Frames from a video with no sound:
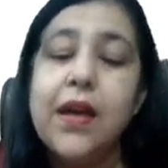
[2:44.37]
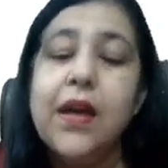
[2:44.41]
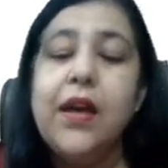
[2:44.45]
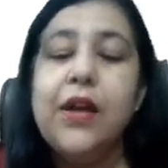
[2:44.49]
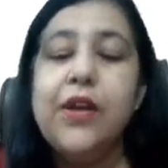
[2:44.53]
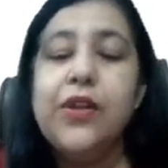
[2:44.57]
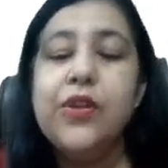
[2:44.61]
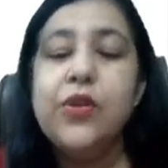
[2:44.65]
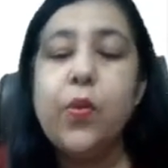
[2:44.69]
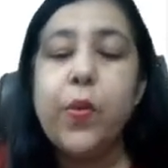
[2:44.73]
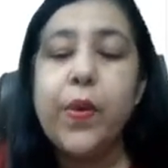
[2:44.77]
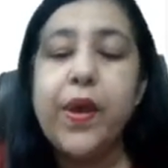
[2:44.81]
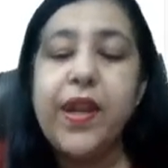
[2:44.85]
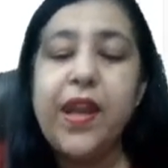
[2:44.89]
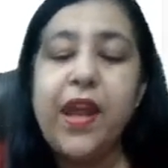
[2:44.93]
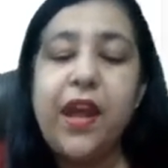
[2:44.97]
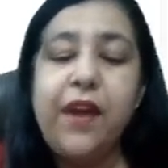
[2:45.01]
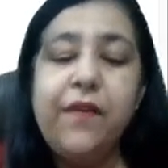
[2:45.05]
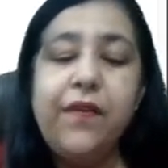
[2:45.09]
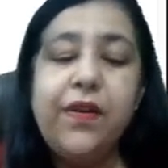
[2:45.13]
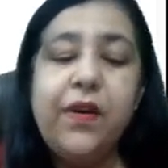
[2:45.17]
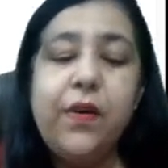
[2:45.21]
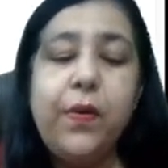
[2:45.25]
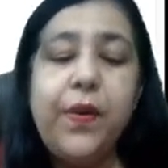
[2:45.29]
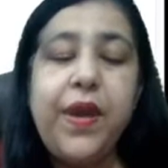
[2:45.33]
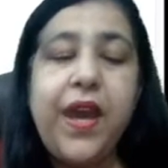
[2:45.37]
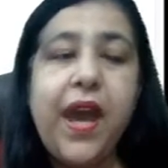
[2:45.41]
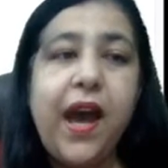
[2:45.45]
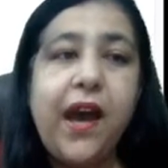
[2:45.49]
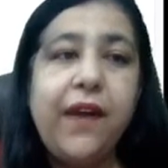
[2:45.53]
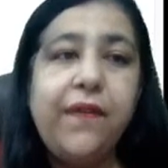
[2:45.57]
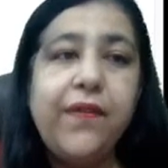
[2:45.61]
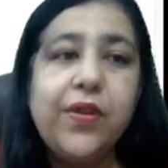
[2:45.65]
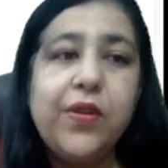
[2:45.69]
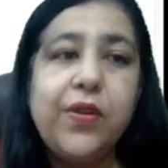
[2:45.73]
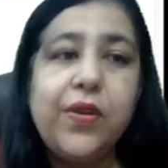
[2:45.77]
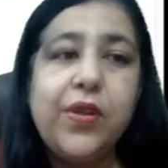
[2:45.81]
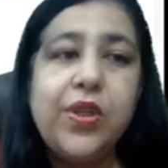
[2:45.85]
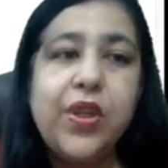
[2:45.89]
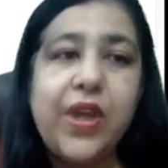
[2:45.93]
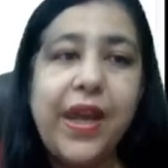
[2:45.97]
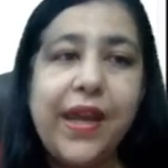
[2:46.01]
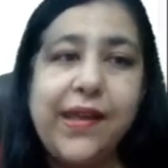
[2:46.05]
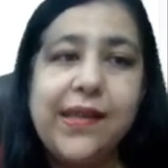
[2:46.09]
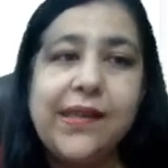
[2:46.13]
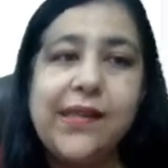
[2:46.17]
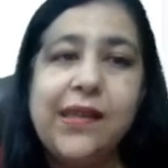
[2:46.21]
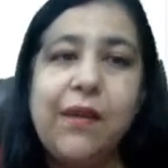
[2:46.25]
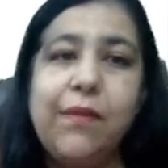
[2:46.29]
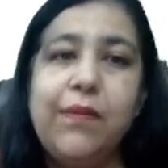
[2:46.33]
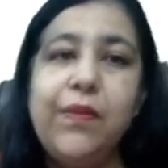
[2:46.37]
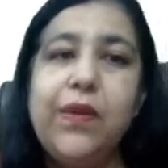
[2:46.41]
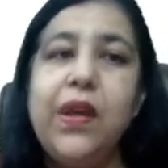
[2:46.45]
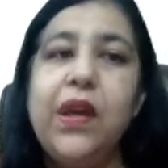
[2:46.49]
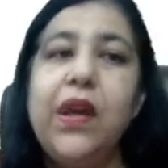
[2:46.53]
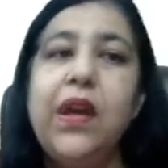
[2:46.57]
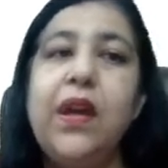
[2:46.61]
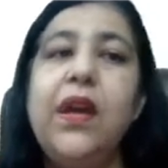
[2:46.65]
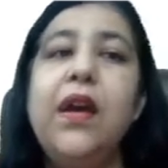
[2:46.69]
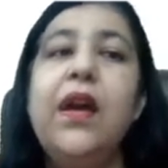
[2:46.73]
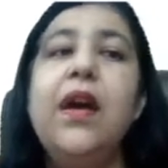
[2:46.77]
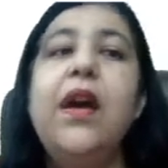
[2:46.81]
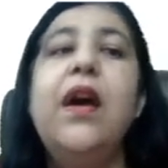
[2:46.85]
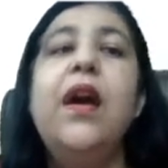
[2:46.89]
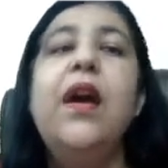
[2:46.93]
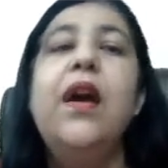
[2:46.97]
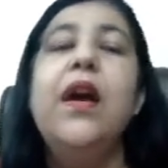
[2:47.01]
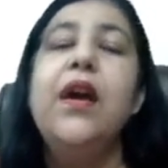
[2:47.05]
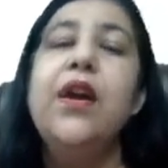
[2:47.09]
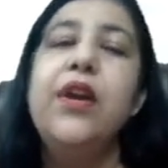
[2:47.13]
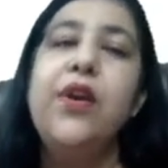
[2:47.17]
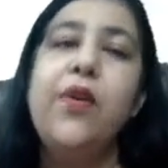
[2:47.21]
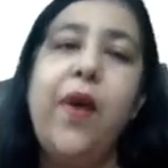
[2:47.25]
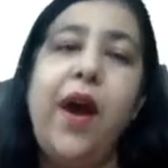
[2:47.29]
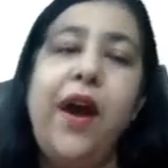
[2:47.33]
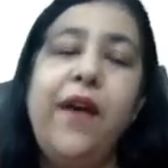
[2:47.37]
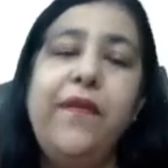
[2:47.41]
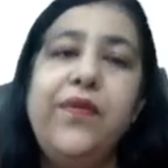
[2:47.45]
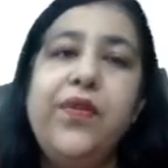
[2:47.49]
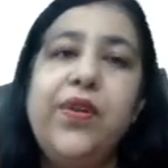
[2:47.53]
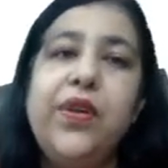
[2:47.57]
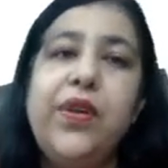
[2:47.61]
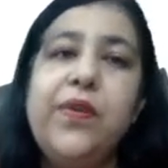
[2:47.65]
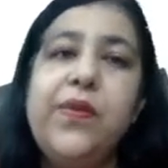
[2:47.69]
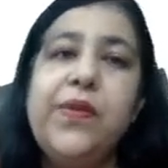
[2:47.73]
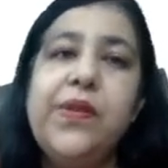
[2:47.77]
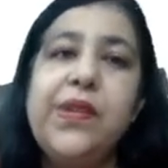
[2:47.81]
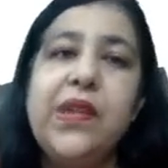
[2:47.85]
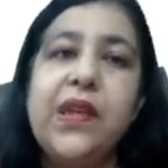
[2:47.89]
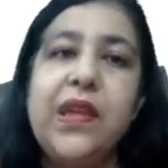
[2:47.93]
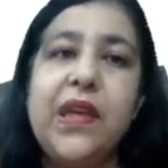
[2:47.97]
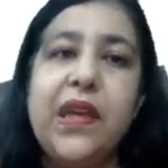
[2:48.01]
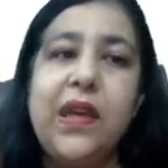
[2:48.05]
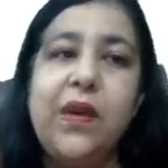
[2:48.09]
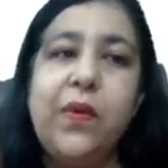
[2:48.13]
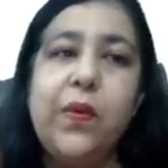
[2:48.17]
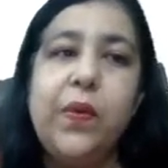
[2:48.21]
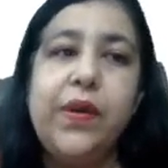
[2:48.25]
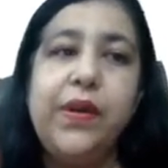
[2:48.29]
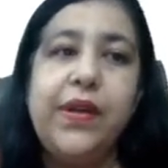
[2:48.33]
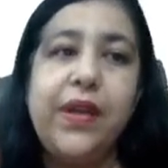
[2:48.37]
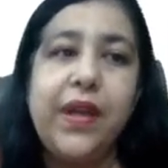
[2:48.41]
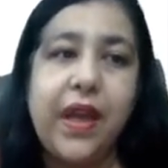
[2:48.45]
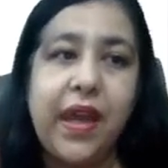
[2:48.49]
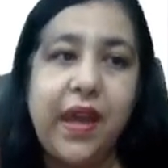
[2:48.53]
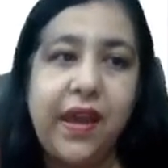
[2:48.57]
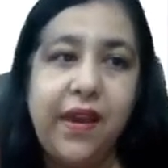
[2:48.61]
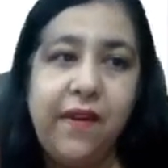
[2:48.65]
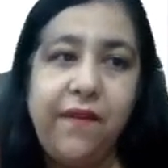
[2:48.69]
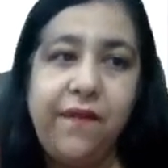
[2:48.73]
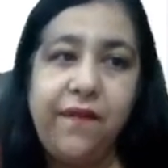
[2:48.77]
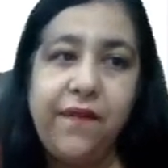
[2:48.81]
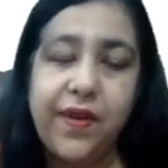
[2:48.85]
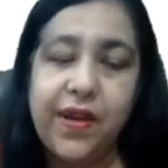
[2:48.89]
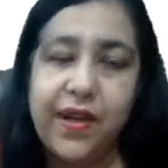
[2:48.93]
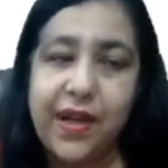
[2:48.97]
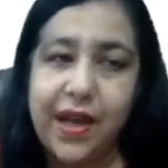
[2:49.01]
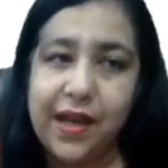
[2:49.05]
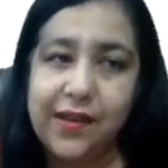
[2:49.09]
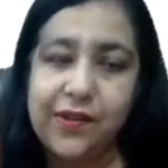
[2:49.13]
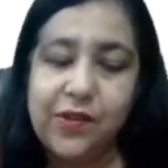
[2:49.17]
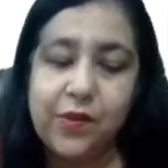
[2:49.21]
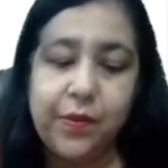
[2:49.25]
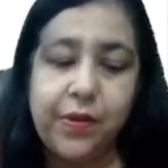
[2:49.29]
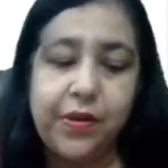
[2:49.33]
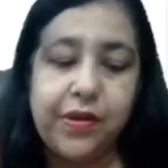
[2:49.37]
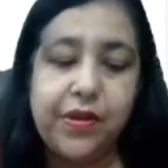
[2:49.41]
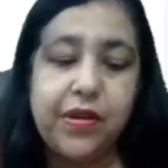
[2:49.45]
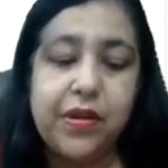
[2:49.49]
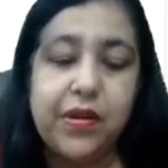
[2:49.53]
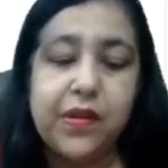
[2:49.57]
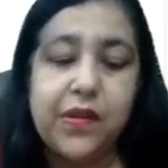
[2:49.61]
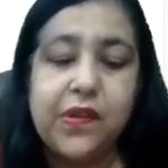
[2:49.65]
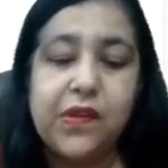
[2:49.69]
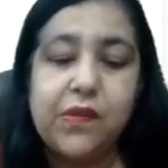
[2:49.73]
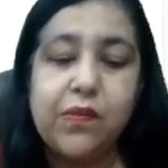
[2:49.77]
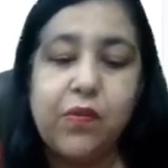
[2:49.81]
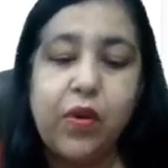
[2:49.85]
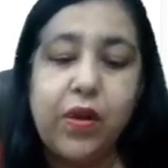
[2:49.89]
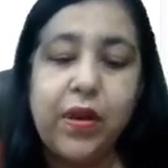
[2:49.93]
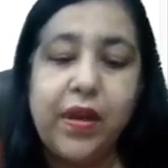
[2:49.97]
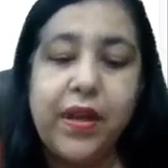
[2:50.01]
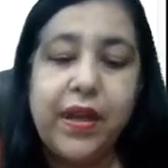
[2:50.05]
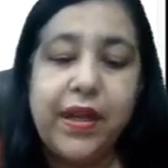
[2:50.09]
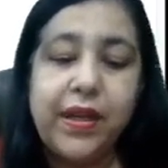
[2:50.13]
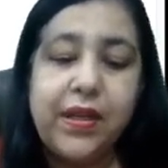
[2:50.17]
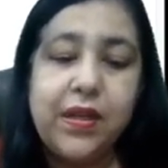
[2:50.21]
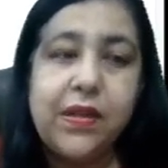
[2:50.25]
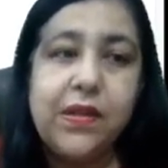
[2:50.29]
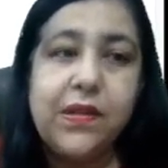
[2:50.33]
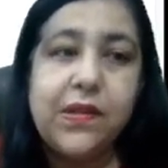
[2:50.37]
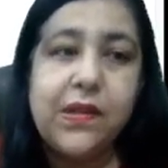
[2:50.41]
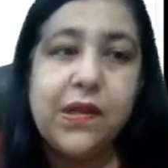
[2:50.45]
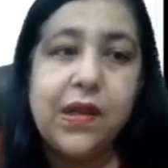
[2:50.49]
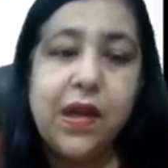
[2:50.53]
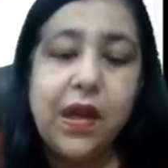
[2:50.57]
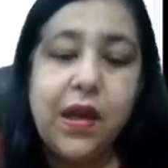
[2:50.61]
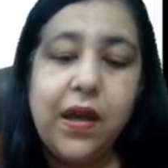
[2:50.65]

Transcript: So whenever we have to check something, you have to use the keyword if. It has to be written in small letters.